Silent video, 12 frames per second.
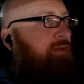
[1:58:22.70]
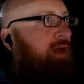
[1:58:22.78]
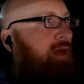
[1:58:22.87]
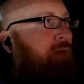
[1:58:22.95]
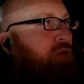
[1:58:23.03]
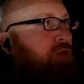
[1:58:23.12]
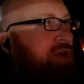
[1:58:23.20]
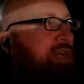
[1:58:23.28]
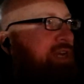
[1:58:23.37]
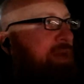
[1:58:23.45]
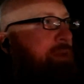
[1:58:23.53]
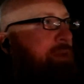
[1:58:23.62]
I'm trying to
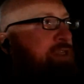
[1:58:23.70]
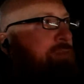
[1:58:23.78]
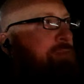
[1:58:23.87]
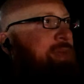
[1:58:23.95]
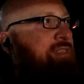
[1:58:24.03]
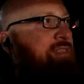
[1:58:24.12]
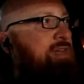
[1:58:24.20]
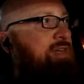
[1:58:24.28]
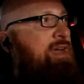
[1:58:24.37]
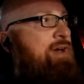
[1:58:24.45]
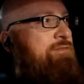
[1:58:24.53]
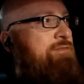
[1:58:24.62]
get a bunch of basic
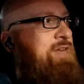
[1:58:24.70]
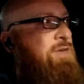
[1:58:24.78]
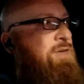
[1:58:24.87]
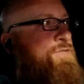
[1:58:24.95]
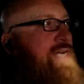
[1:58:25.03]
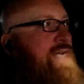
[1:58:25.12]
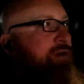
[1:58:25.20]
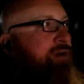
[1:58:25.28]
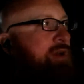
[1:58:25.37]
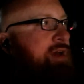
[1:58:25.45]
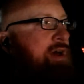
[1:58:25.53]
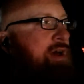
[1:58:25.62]
videos out
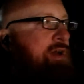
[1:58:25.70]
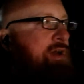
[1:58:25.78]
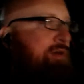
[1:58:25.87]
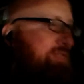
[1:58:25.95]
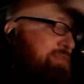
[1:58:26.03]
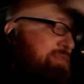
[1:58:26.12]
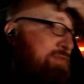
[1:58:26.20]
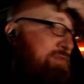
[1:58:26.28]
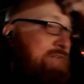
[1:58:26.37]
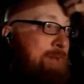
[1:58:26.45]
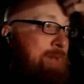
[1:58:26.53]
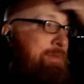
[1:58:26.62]
on all these different
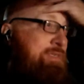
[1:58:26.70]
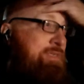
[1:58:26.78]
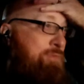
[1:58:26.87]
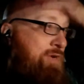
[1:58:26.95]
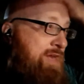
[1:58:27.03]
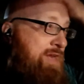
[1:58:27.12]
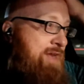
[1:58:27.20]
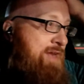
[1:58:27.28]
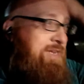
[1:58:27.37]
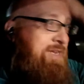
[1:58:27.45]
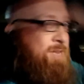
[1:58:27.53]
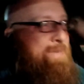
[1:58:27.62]
topics. I'm working on an
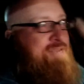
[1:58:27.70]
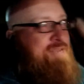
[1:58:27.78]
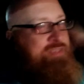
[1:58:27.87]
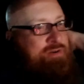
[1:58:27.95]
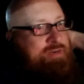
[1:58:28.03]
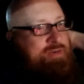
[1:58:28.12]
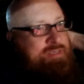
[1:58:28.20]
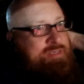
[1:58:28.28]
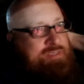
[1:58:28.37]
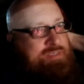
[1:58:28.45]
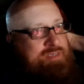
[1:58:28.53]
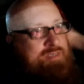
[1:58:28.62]
eBay
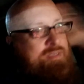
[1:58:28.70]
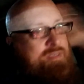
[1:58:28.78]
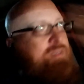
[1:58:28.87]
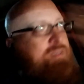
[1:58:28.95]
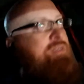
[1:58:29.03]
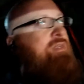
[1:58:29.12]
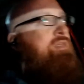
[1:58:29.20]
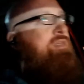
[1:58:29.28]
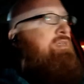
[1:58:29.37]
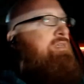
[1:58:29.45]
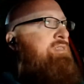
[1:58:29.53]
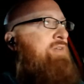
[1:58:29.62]
series.
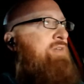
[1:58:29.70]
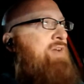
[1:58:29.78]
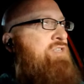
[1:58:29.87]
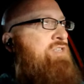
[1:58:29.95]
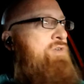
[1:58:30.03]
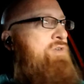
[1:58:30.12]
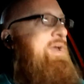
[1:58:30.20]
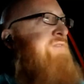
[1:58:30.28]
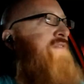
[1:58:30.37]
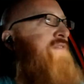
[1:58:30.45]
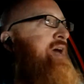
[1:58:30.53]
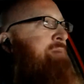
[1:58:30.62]
So I just don't have
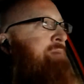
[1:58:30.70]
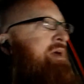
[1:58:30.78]
time.